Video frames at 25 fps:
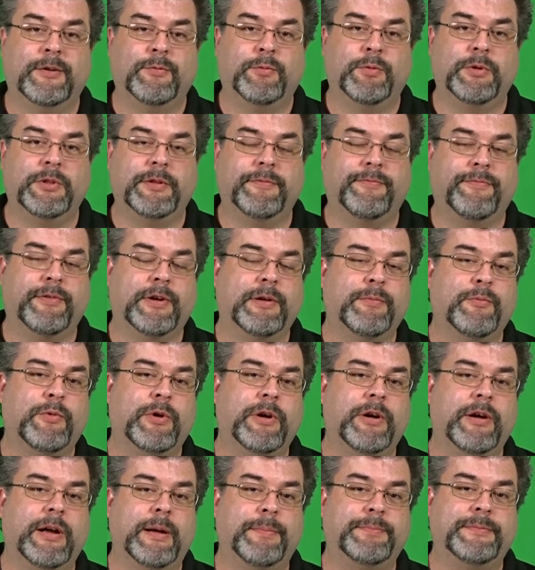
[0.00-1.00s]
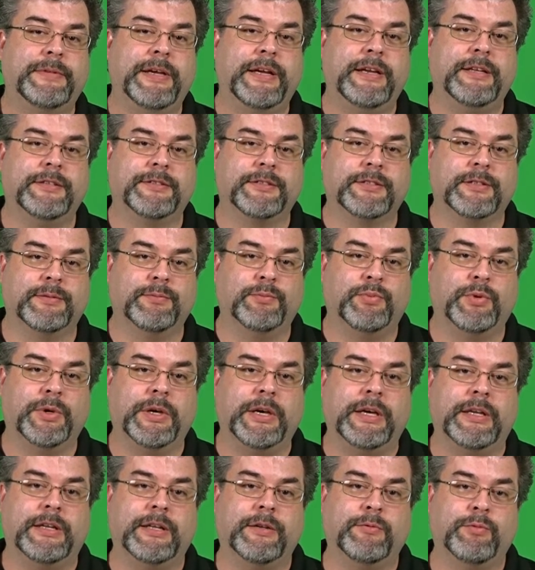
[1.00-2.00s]
When the firmware update is
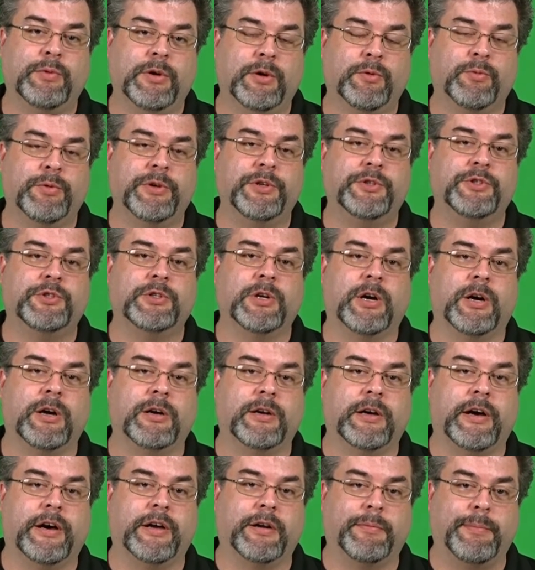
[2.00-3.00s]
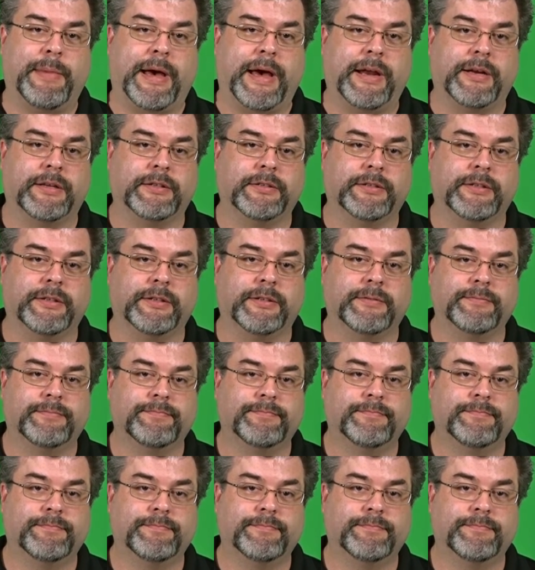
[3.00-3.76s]
complete, it will restart automatically.